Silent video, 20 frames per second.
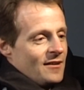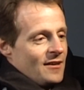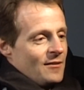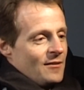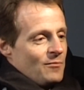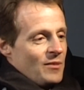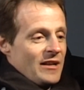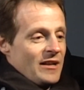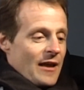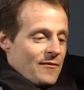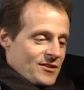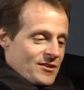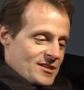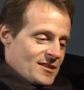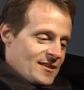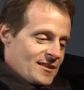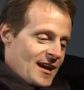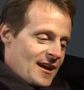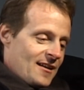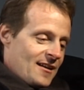but having said
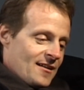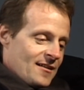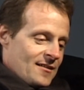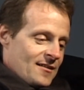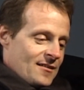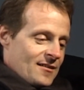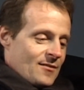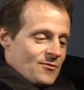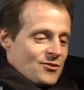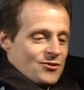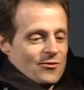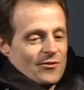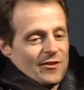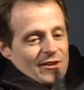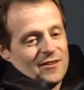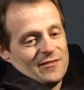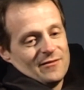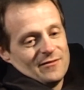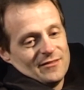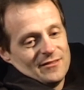that, I'm sure that
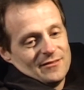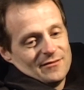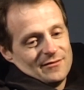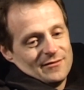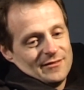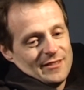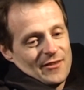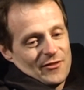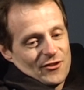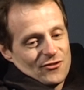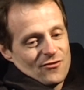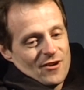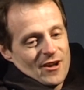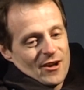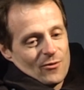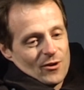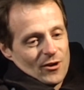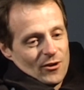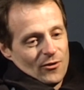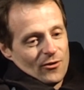down the track,
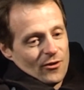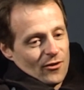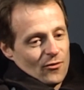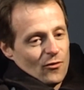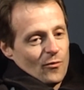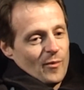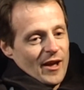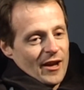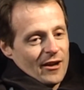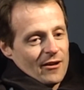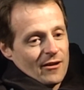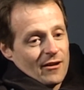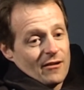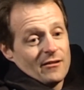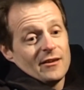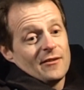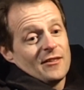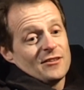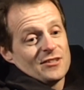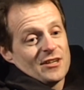when I look at it all back, I go,
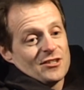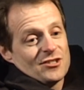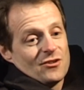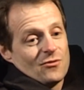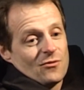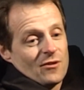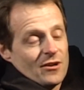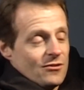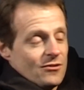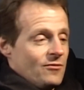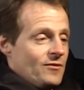yeah, that's actually quite good.